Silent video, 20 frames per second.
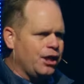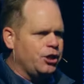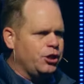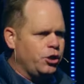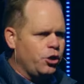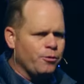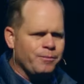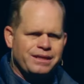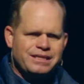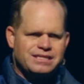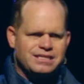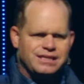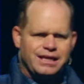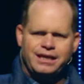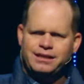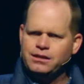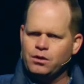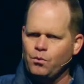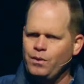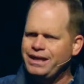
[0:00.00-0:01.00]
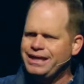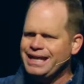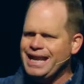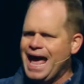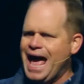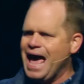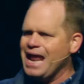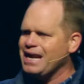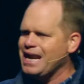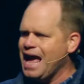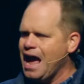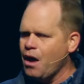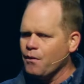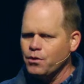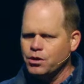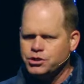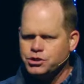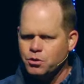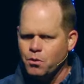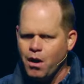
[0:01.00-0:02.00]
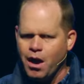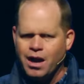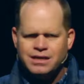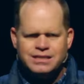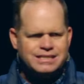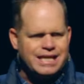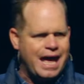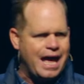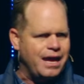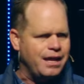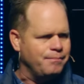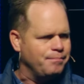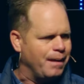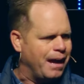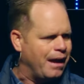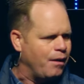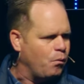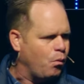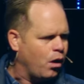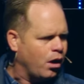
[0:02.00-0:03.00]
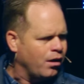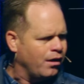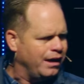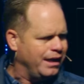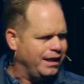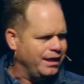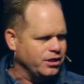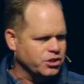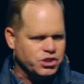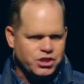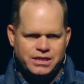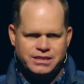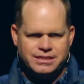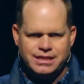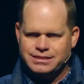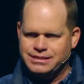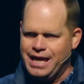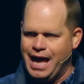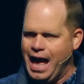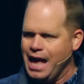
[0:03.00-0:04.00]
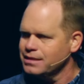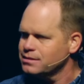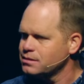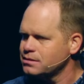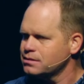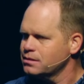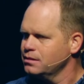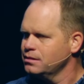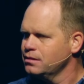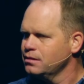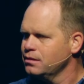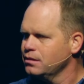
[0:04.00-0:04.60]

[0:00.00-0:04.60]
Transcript: do humans think that we can add an hour to our day by worrying? Jesus asked.